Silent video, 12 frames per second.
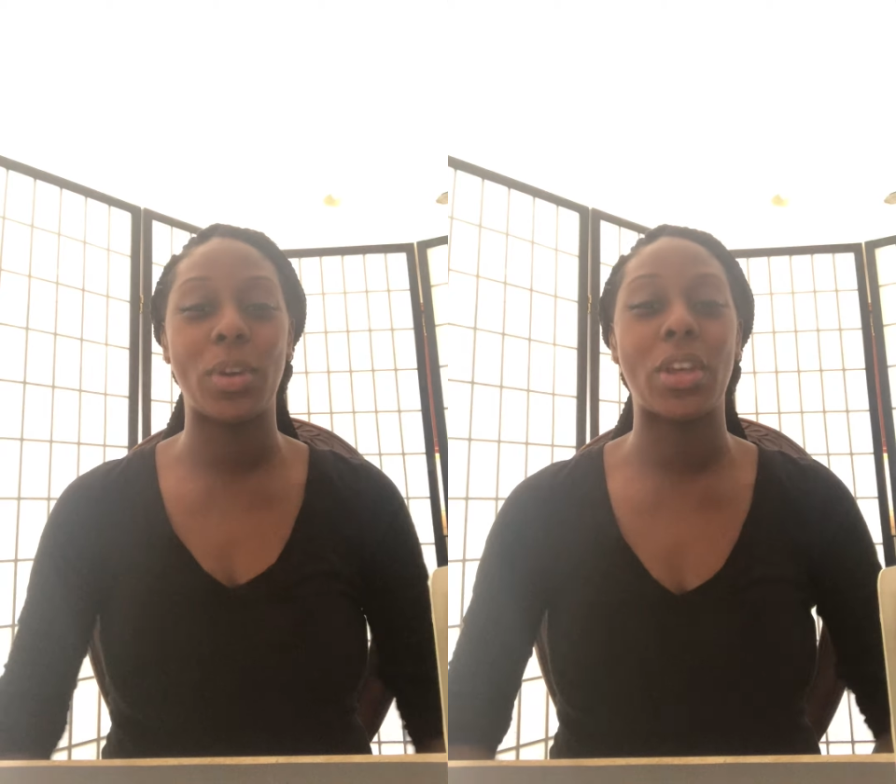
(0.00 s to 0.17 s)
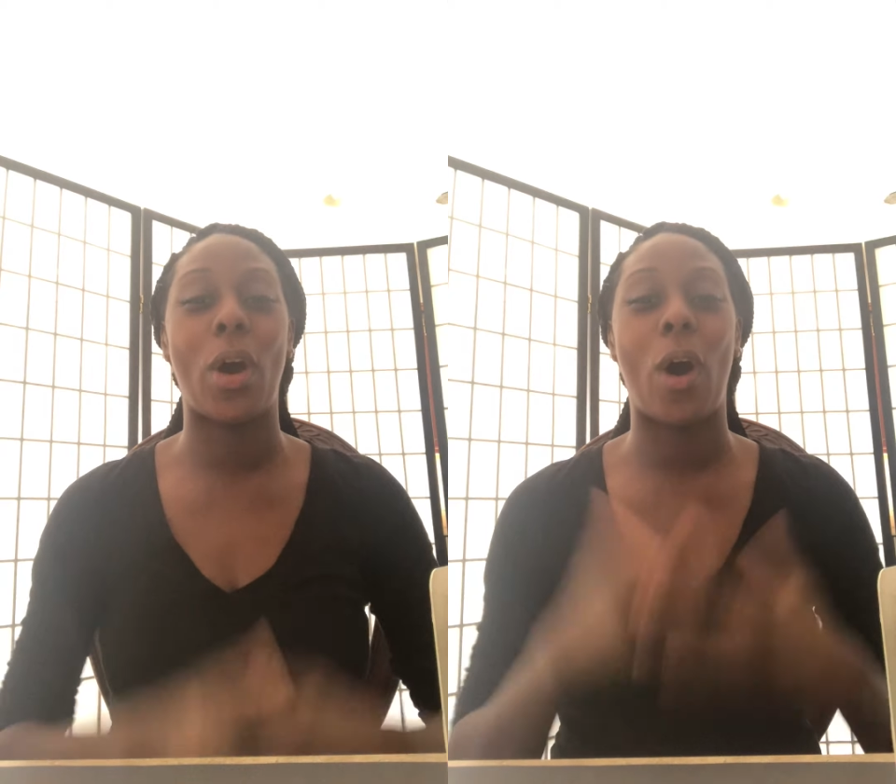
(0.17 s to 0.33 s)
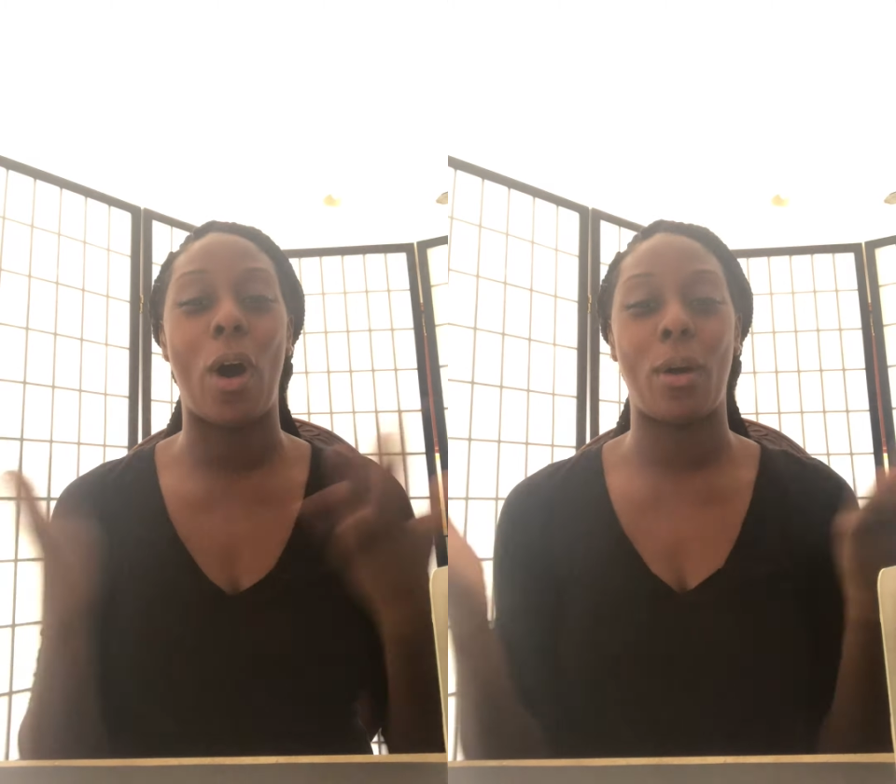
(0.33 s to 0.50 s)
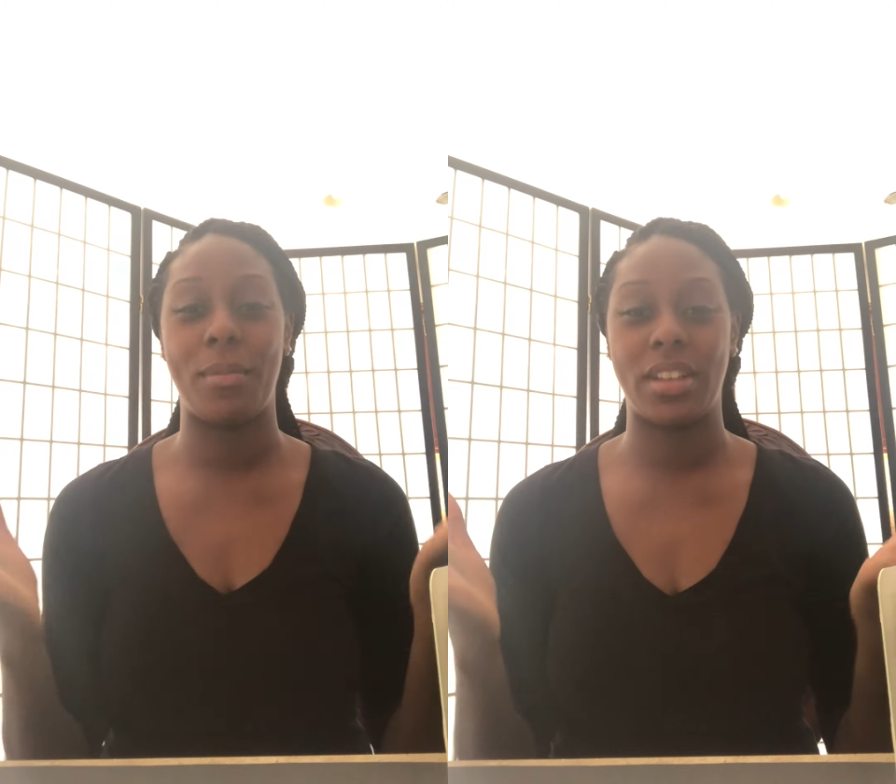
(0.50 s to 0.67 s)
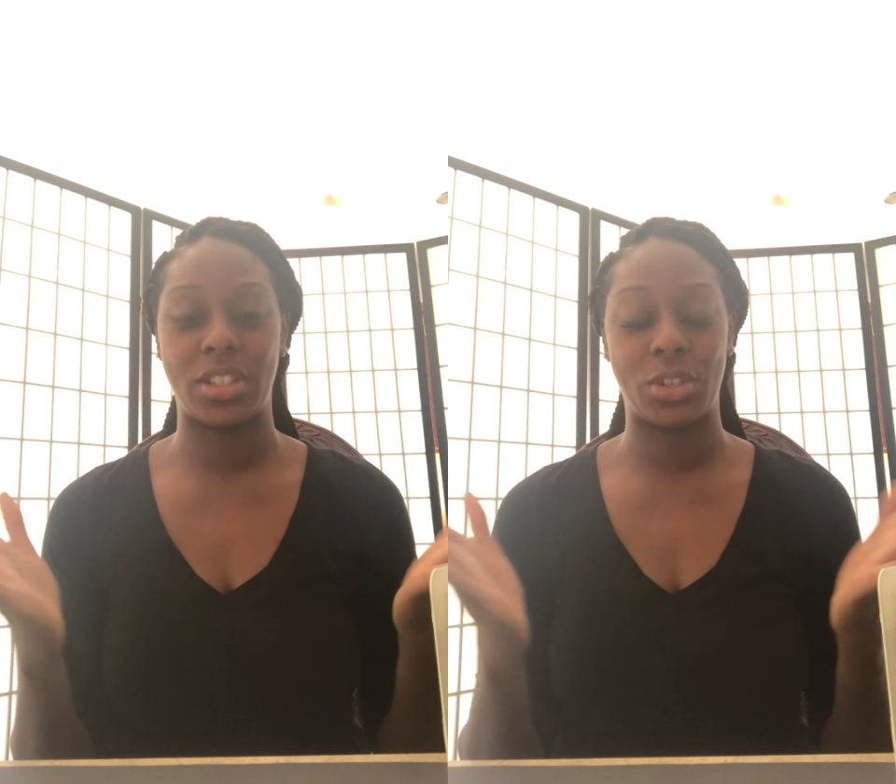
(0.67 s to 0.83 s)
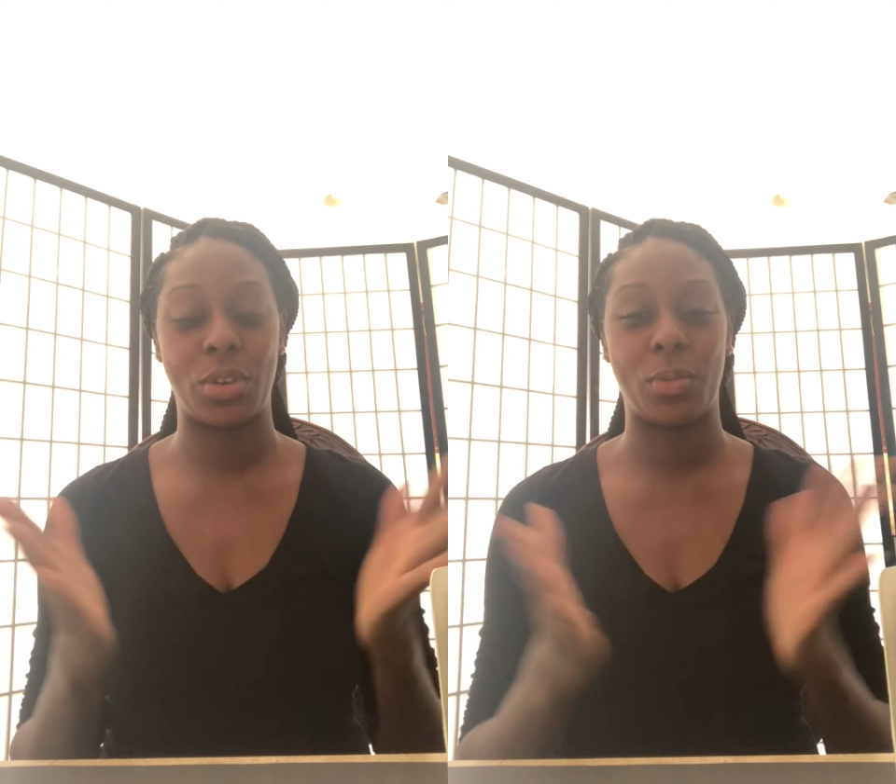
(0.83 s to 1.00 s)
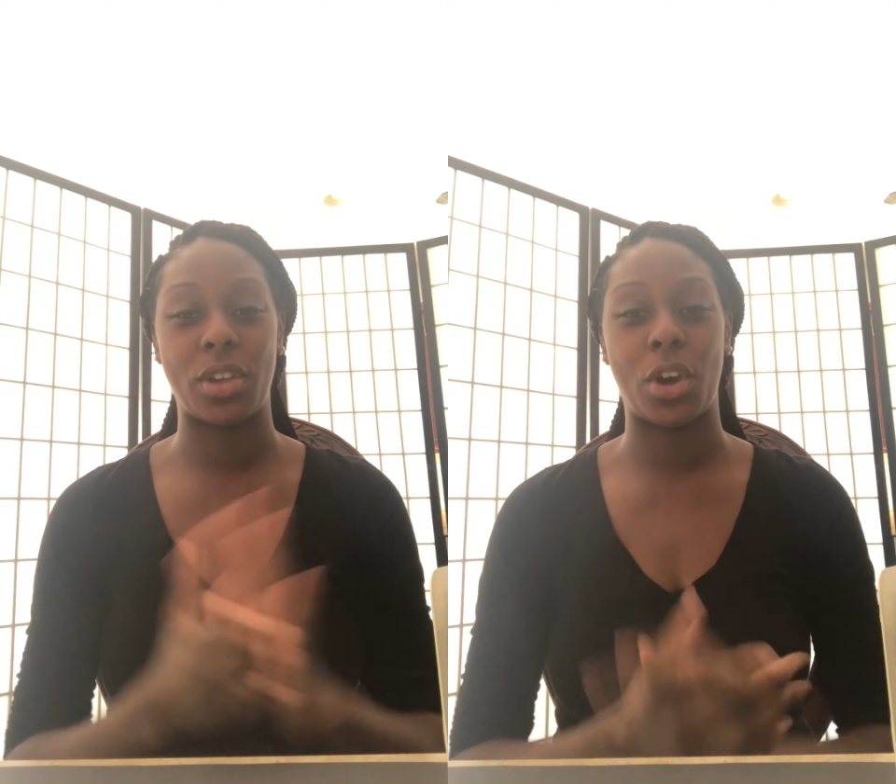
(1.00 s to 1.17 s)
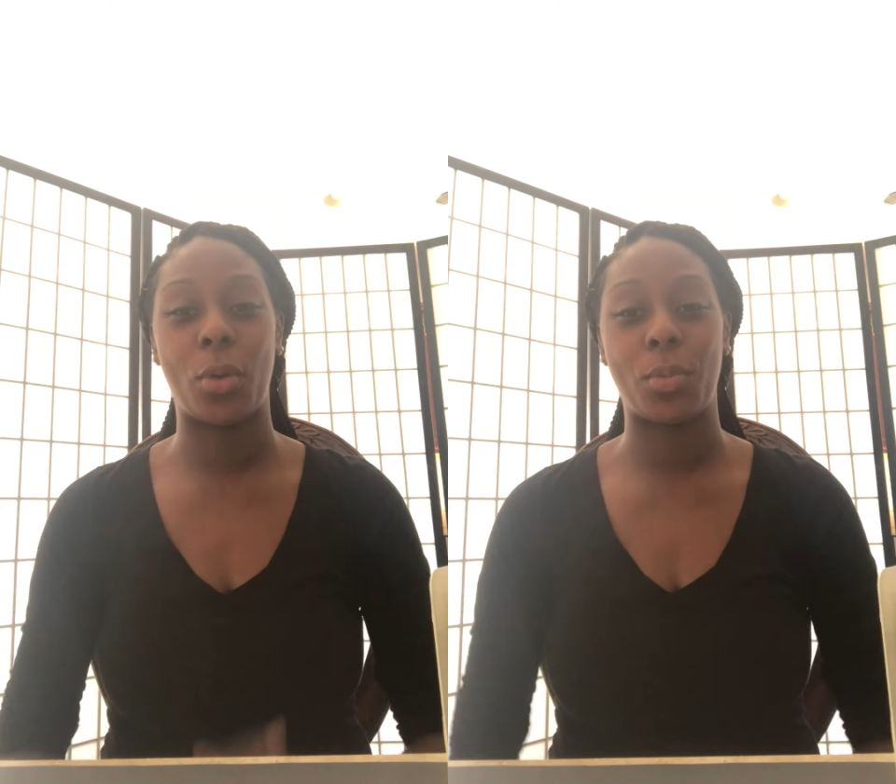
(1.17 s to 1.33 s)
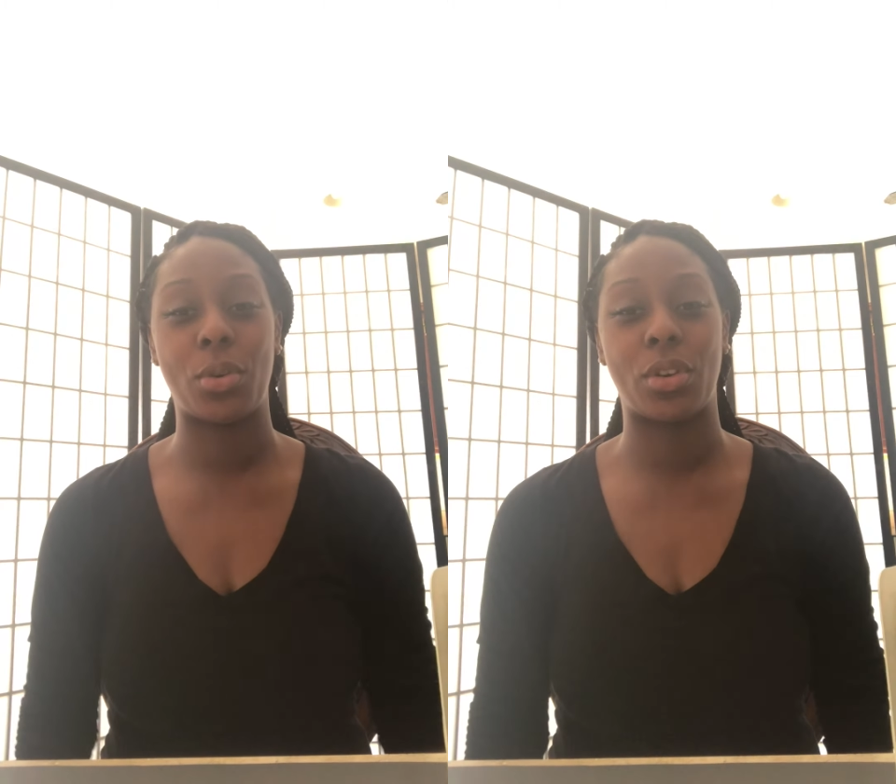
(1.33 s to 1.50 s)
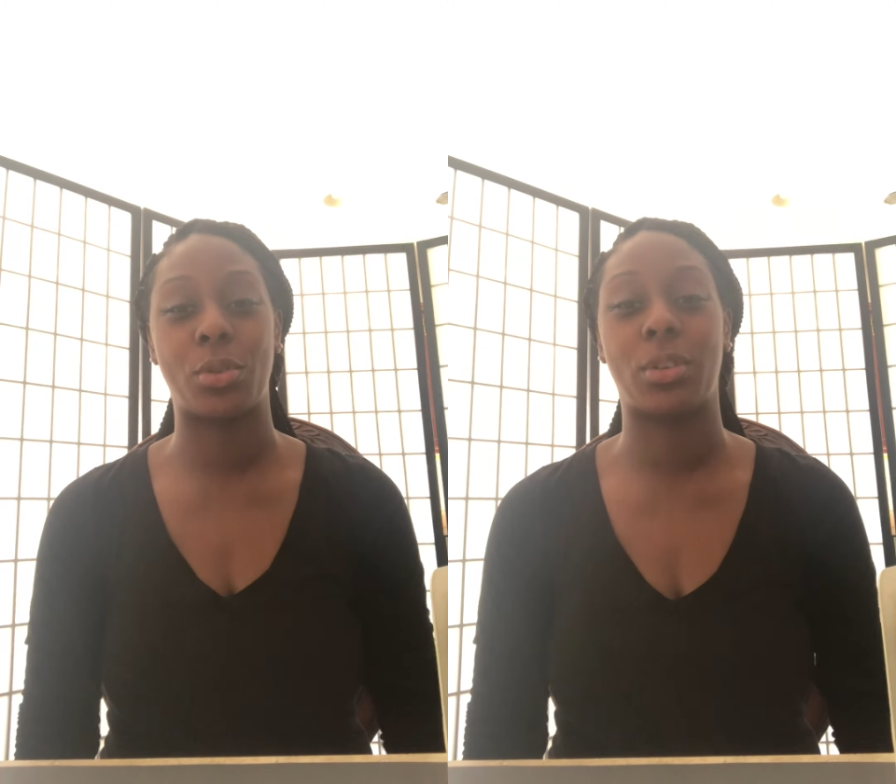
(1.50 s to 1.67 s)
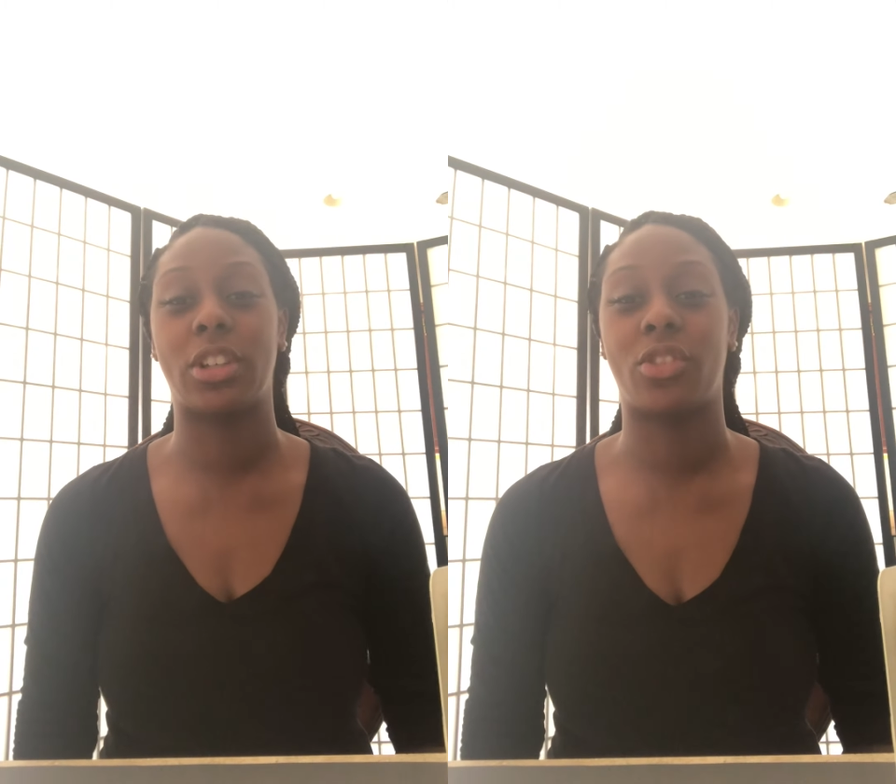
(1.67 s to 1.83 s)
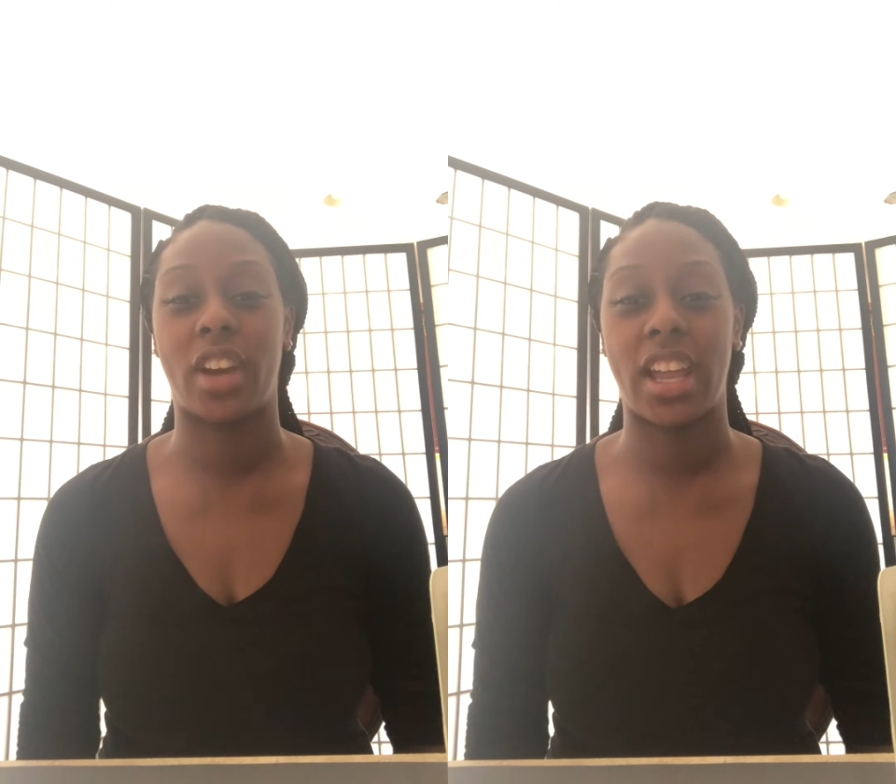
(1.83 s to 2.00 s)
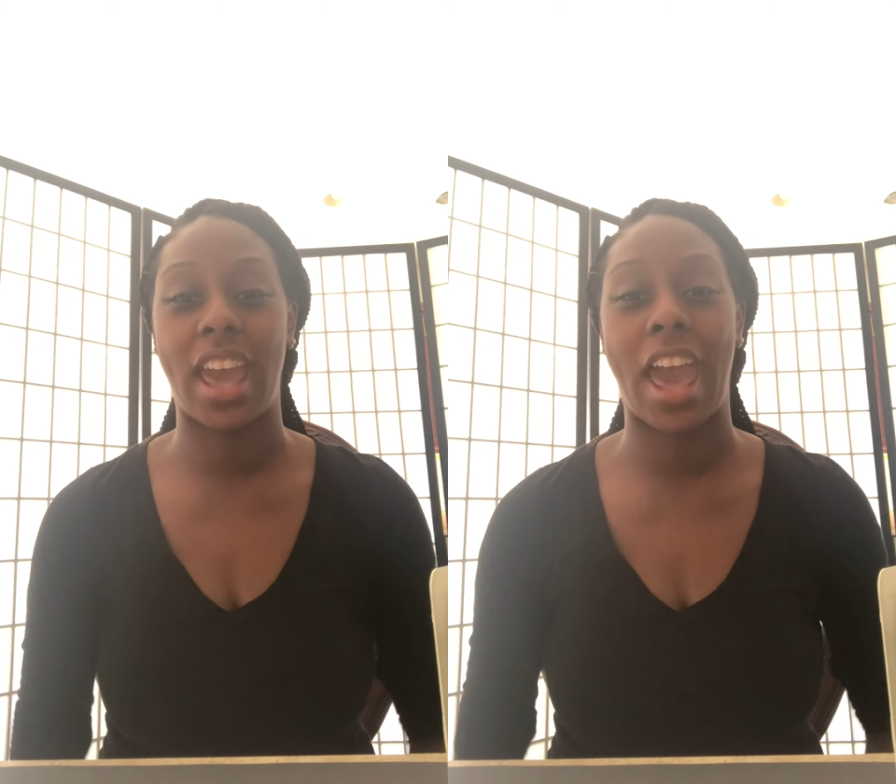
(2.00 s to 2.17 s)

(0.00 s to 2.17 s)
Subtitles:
We all miss you. We hope you're doing great